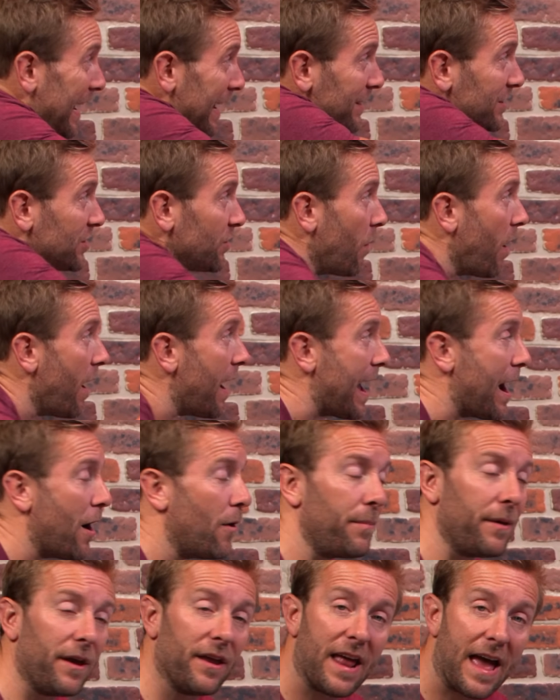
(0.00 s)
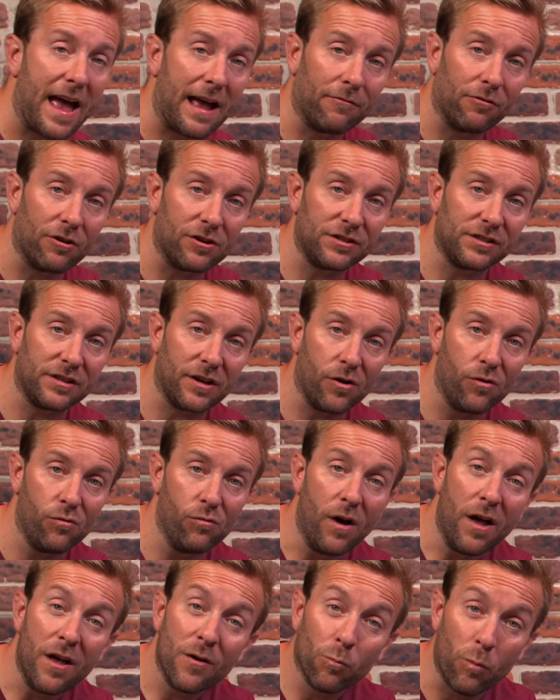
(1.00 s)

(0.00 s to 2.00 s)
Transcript: into our Albion Aerocyl